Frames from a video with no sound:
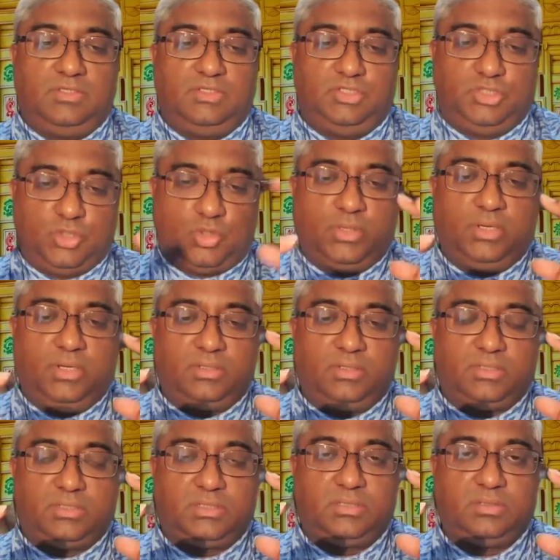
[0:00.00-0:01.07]

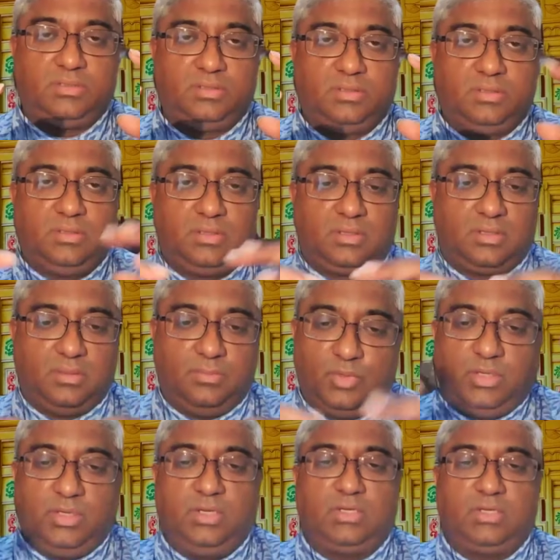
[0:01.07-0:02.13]
joint
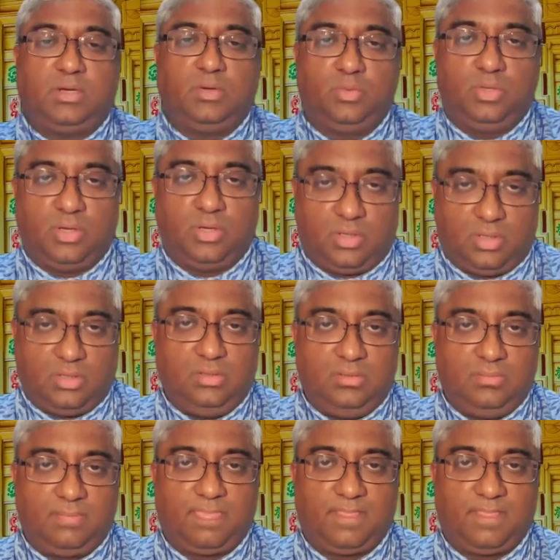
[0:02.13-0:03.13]
community town hall